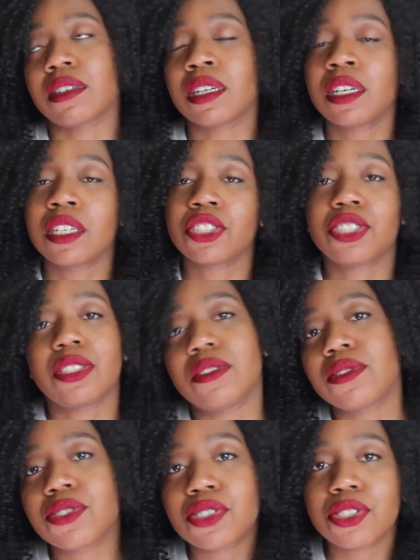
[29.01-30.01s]
or she
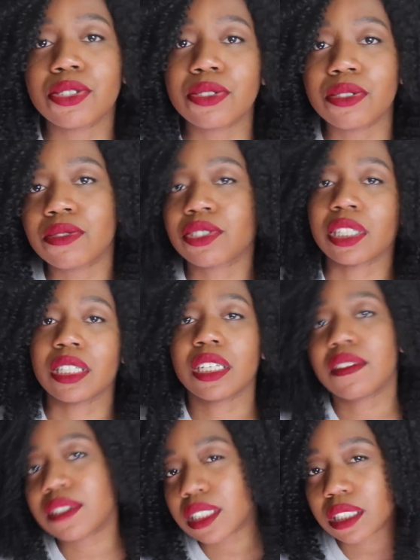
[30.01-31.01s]
used to do. She
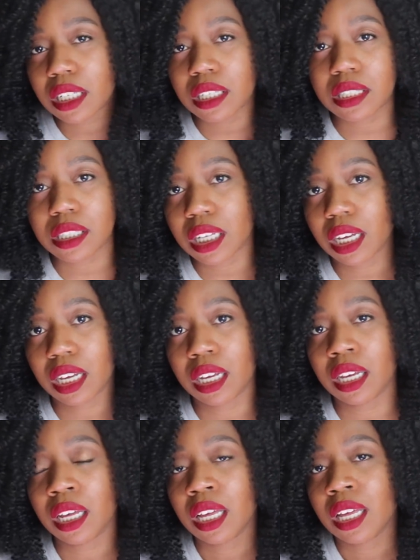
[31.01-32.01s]
lives in
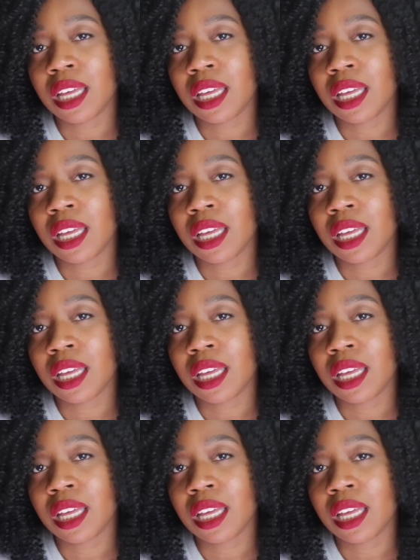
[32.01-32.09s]
Tennessee.